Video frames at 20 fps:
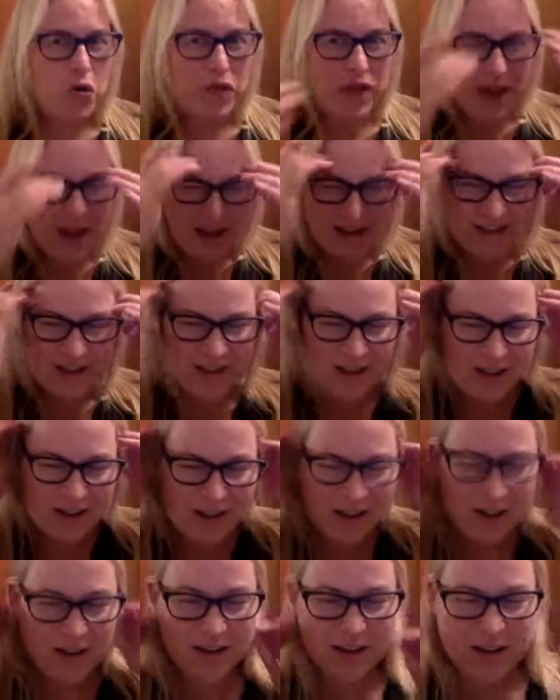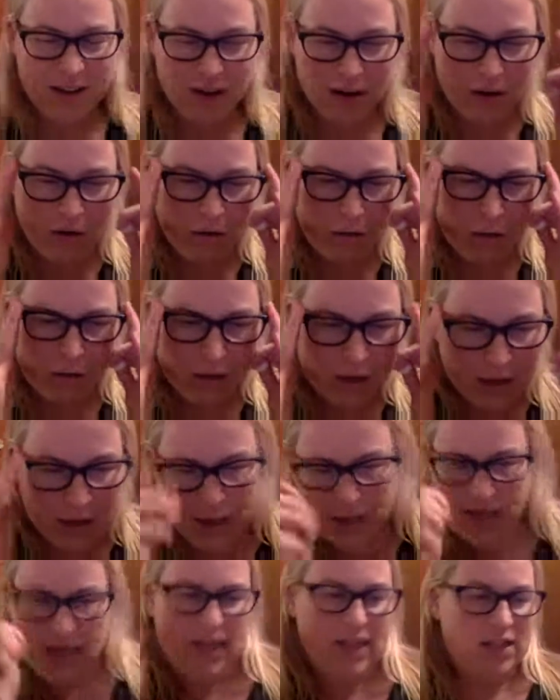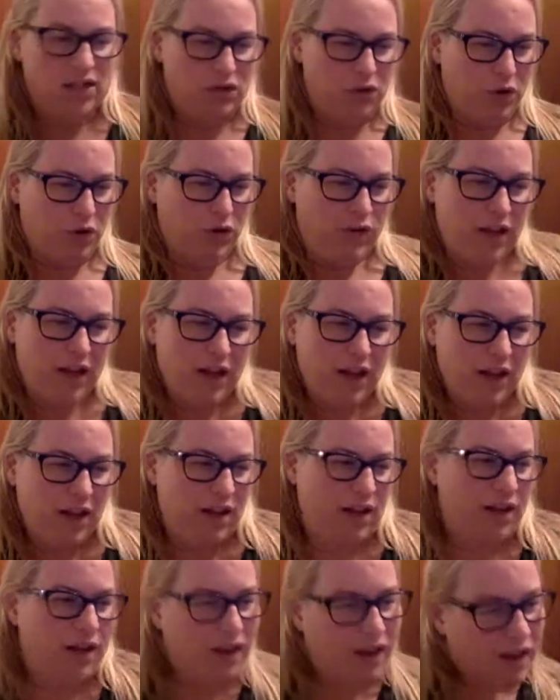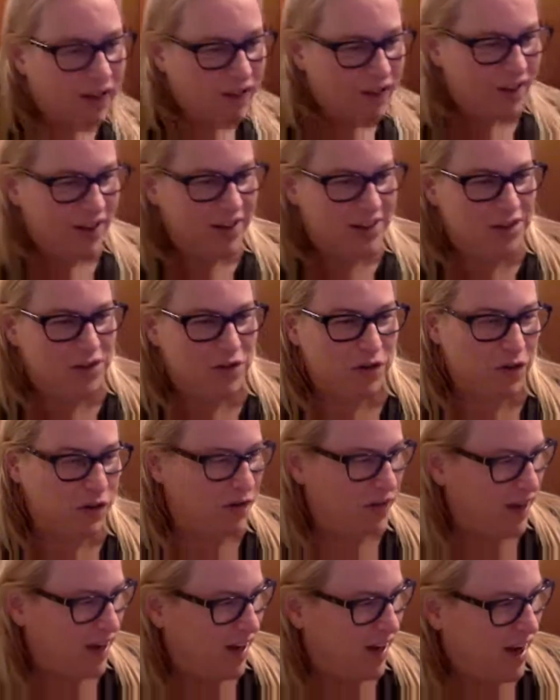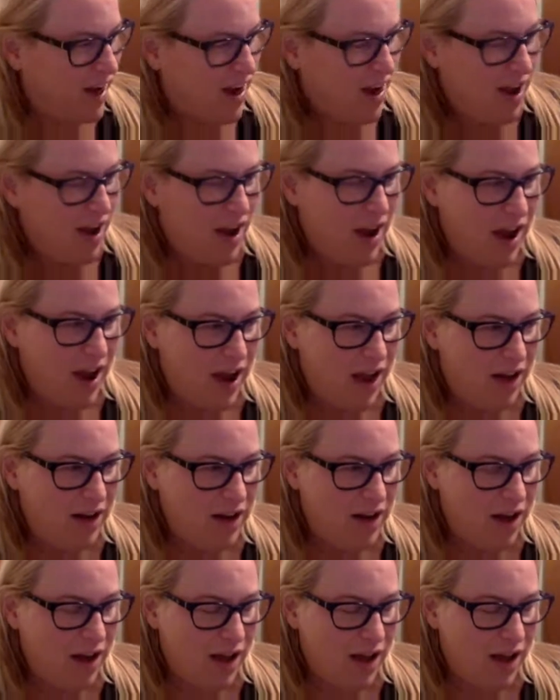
that, it gets groovy. Everything gets groovy. And